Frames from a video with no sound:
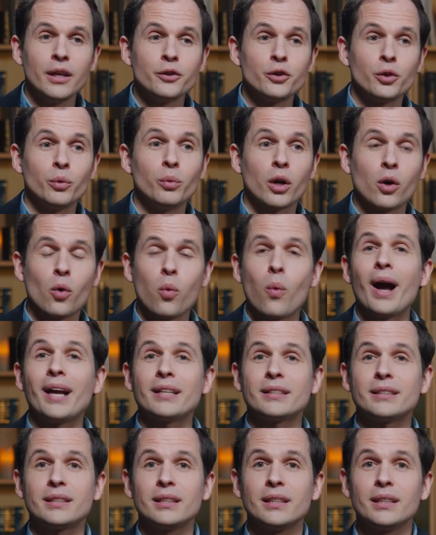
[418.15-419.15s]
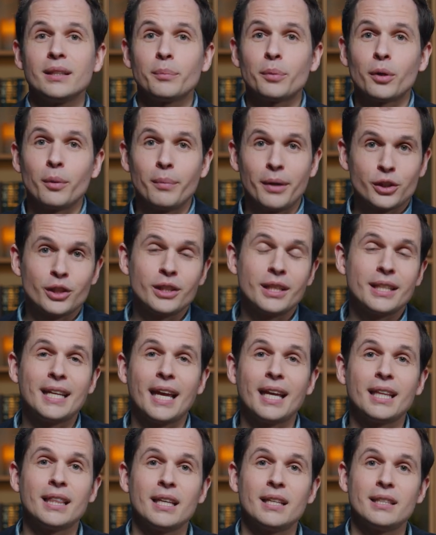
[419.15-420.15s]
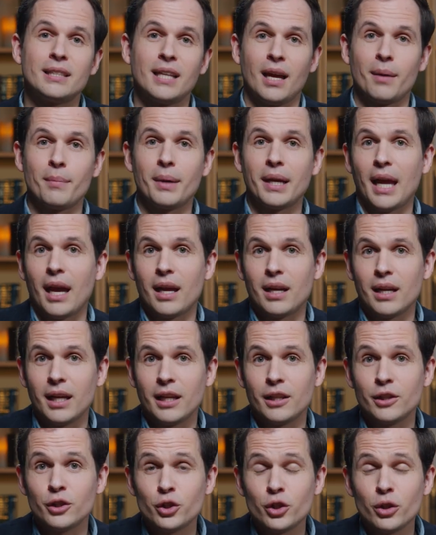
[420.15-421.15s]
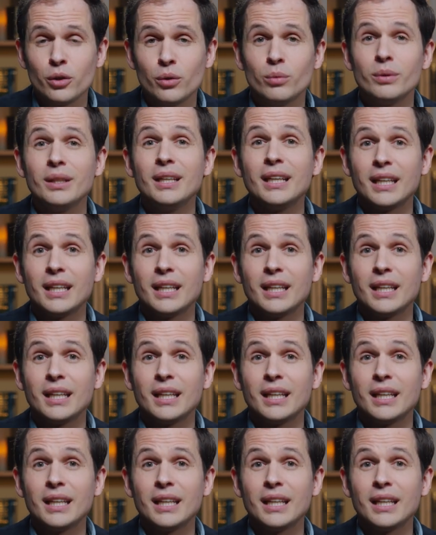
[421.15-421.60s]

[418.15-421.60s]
to request permission to take the exam again in June